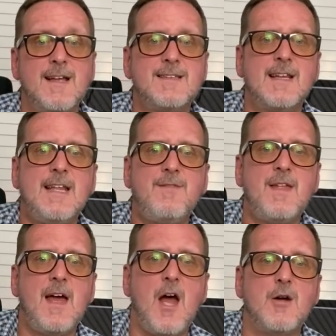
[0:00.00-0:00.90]
to leave
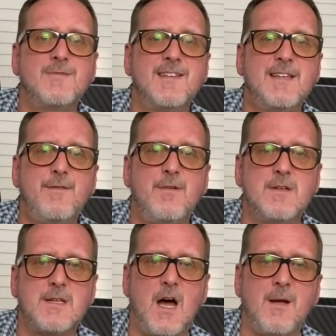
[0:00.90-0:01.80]
their homes at
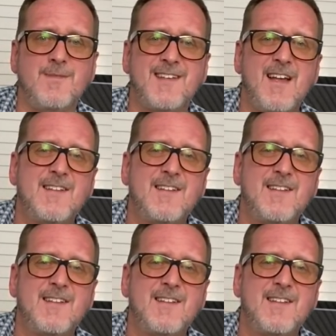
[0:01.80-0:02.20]
different times